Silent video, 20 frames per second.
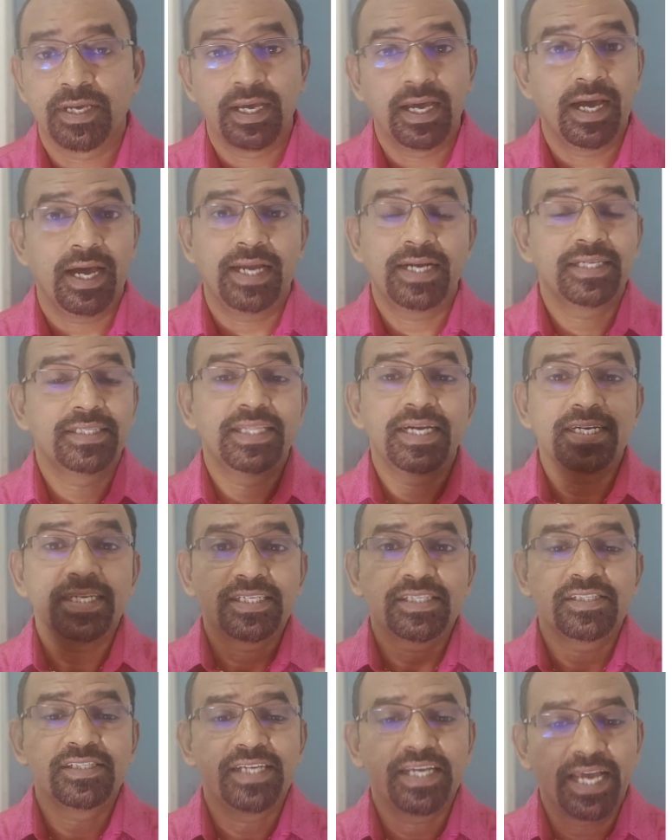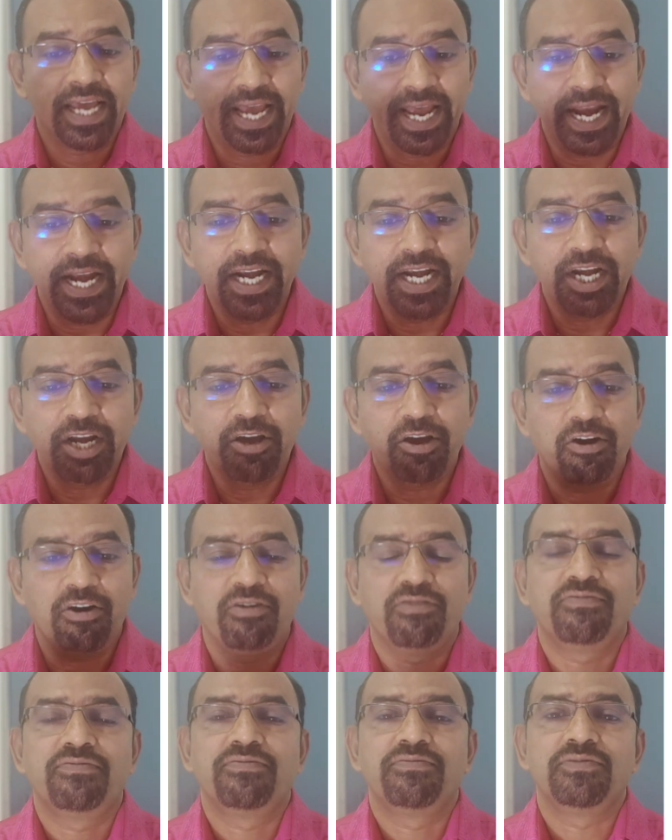And that is the end
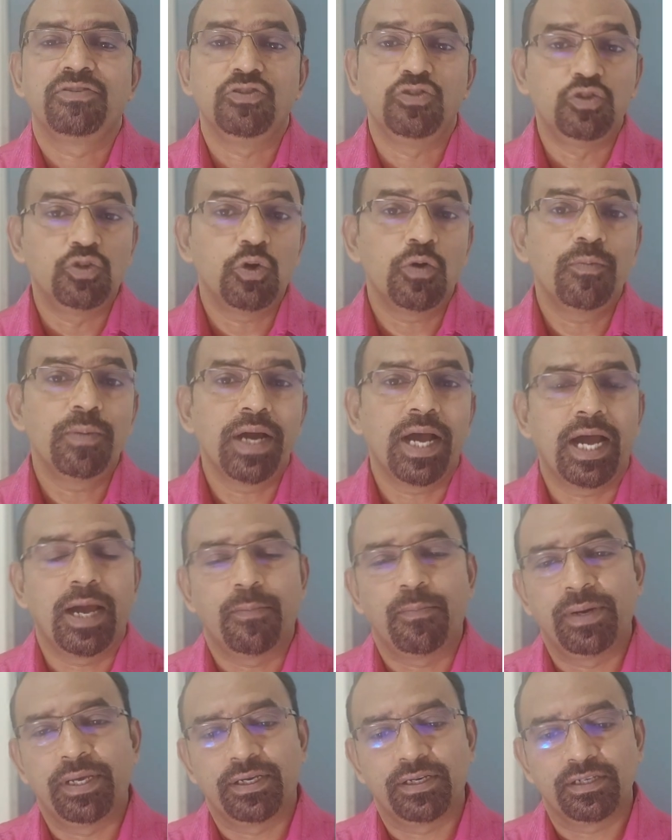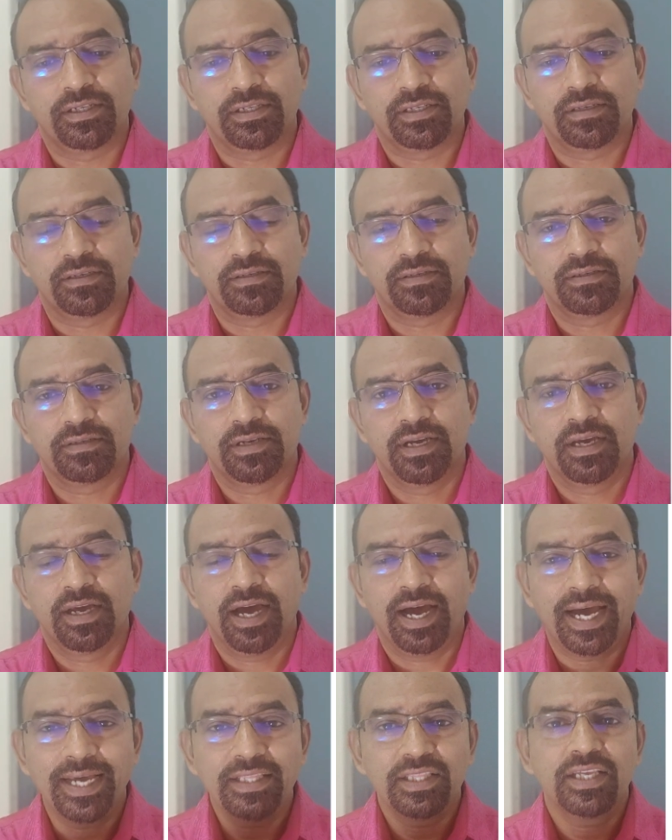of job application.
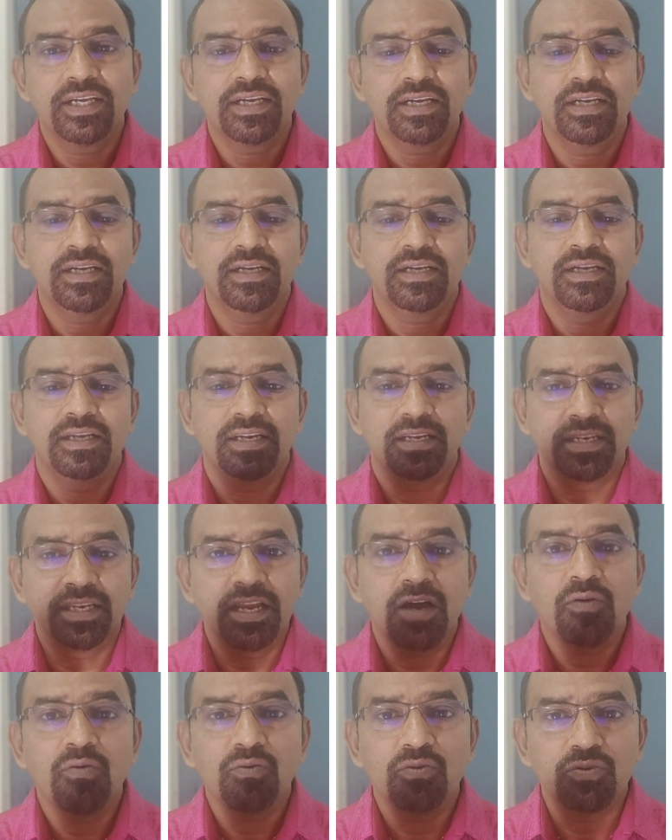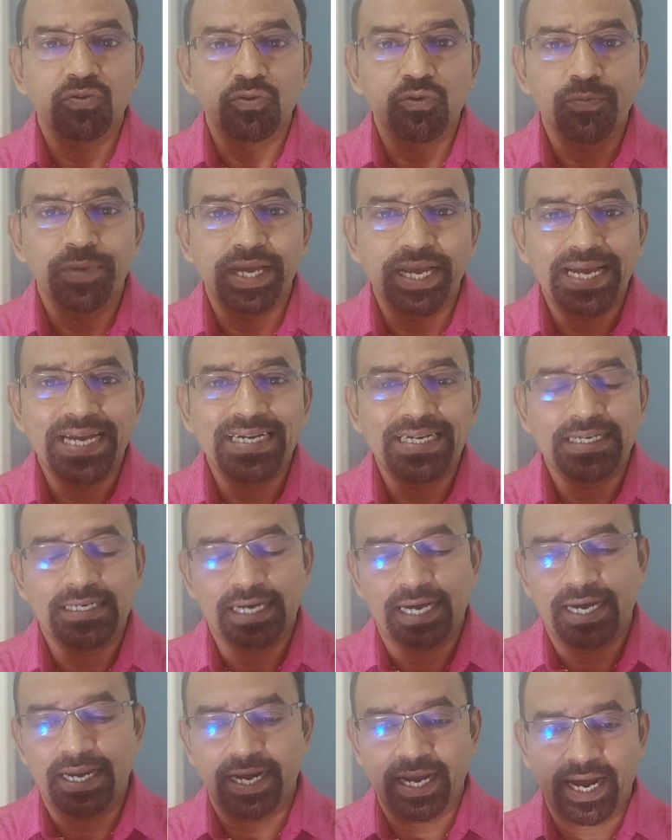I think now you may get
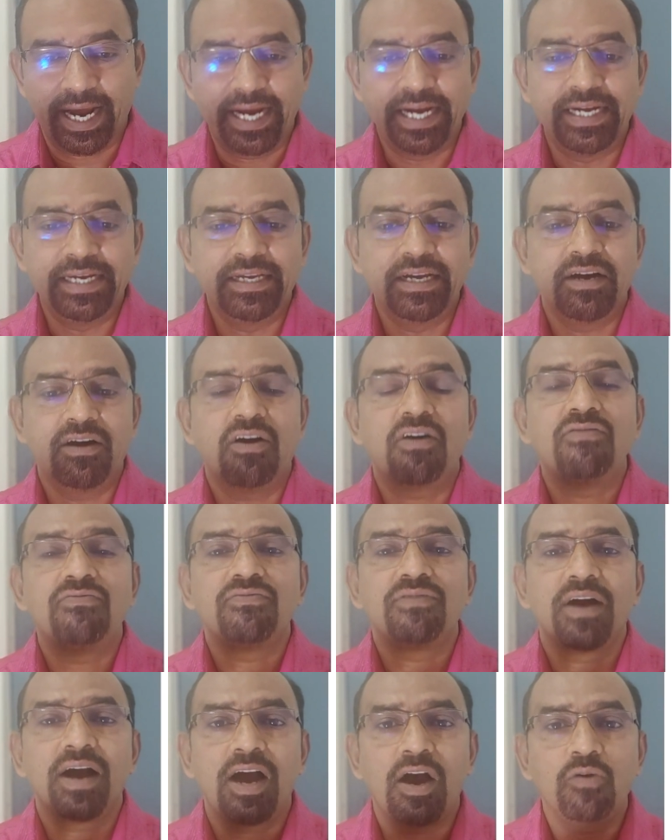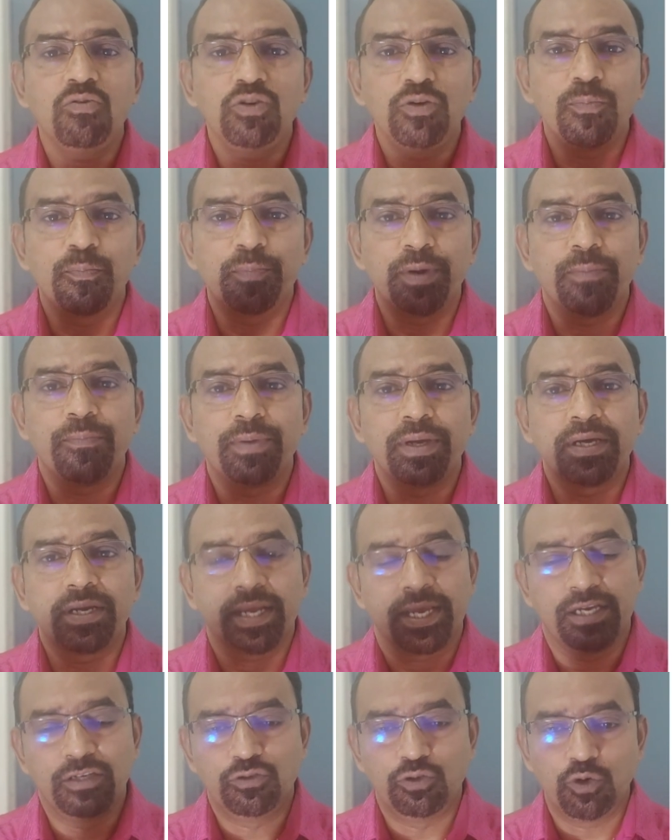an idea of how to prepare
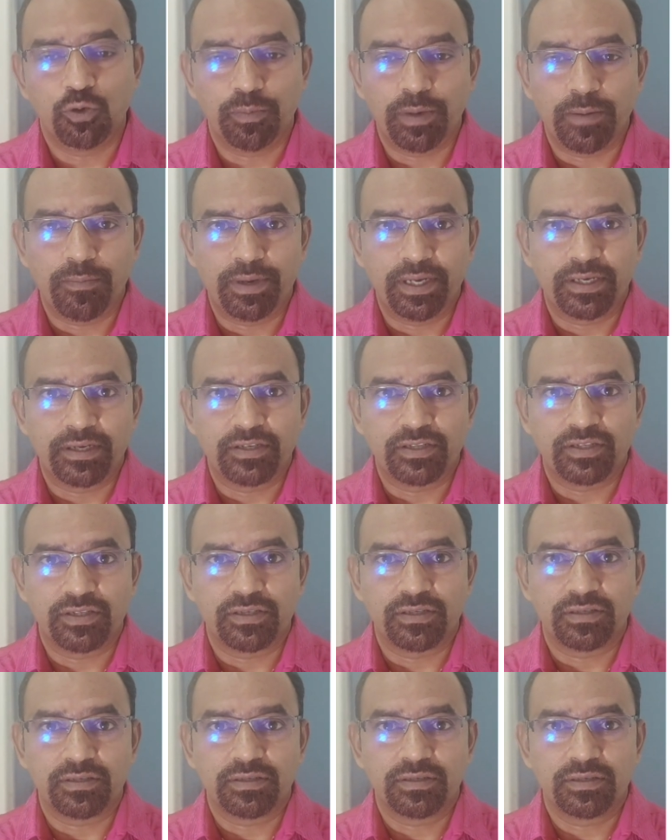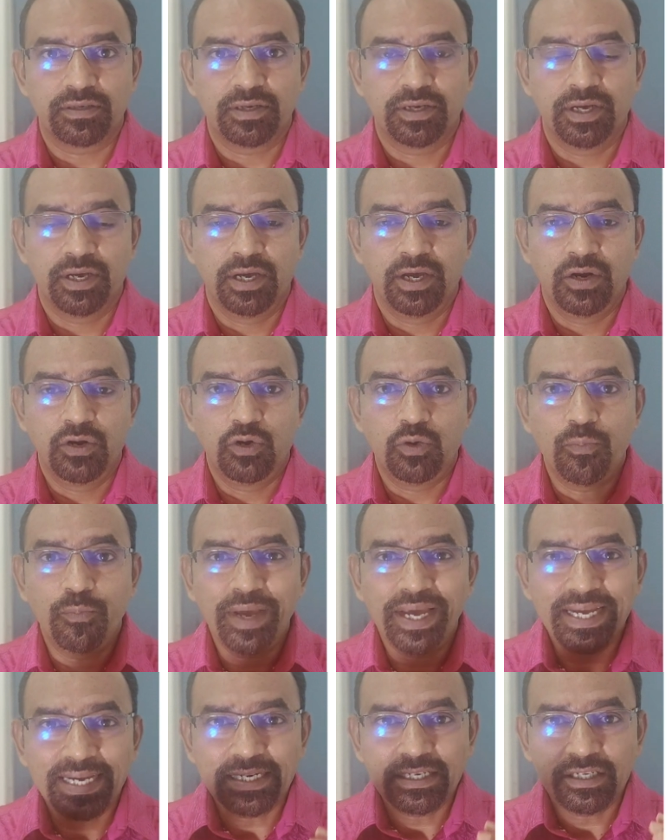a job application. To
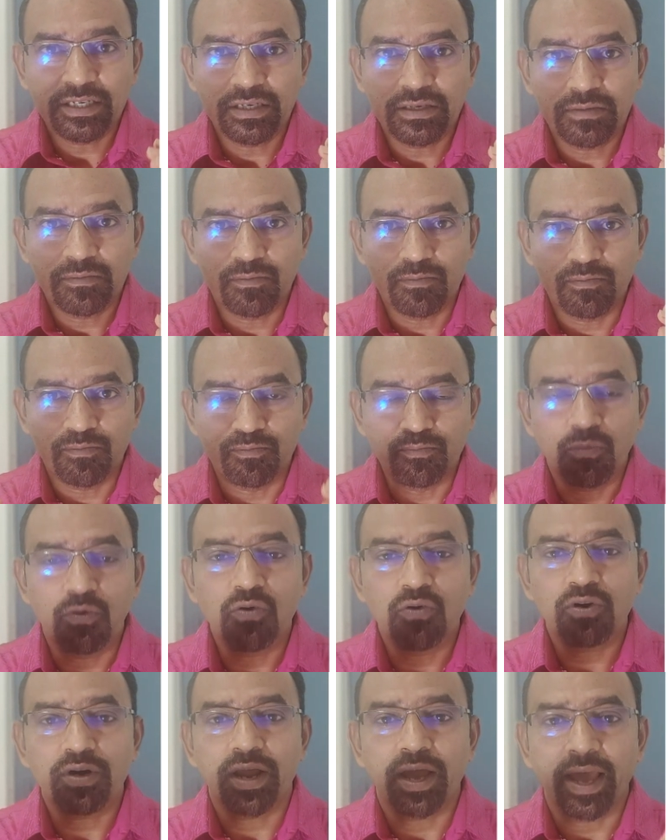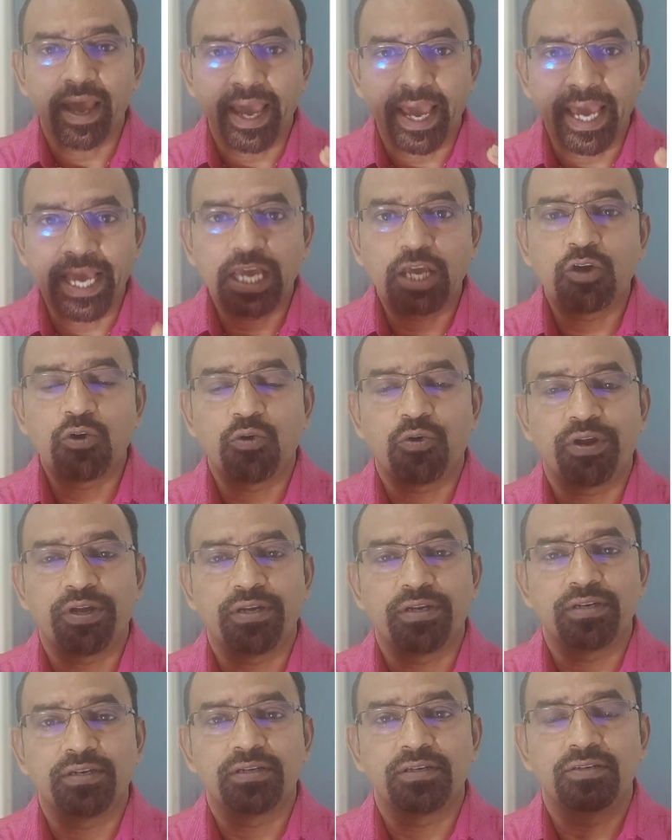make it more
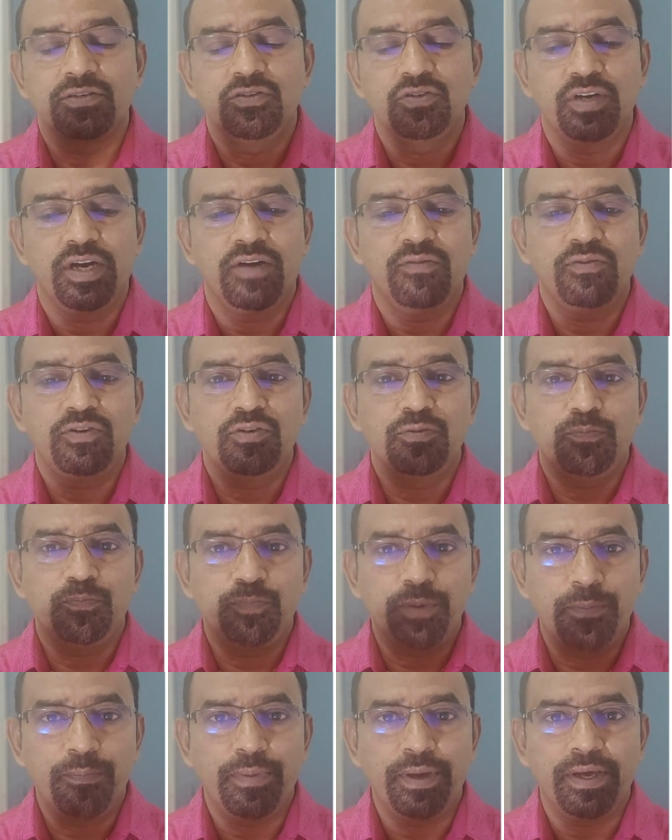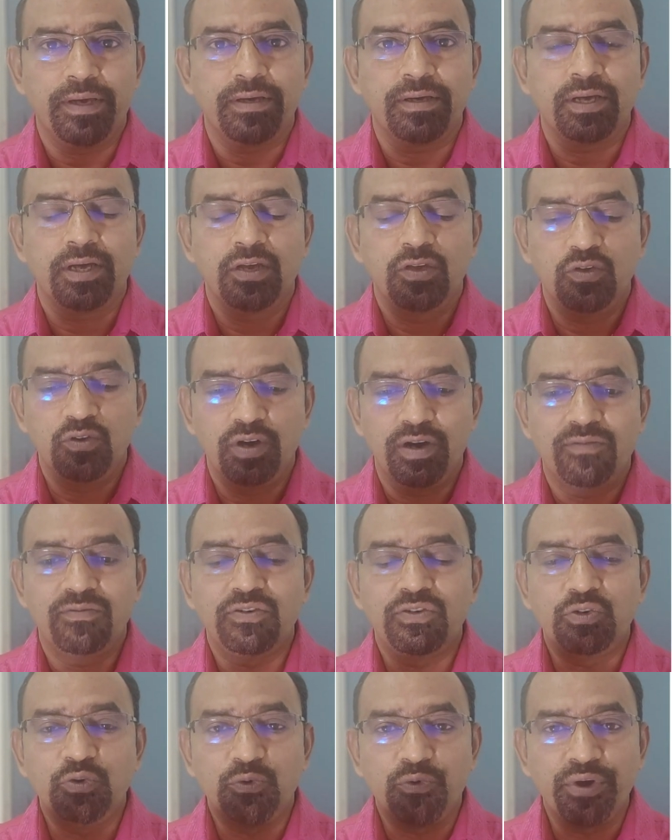accurate, you have to prepare, you
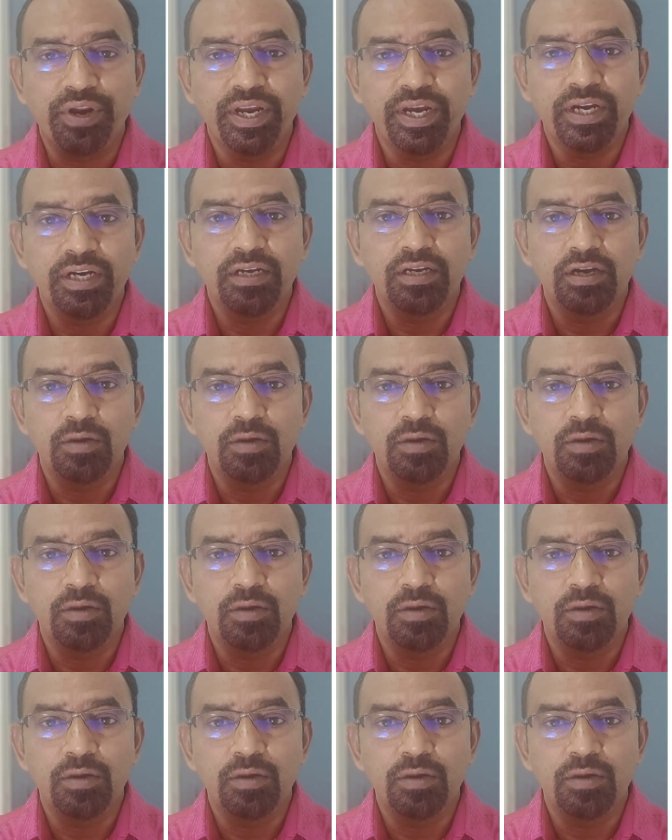have to read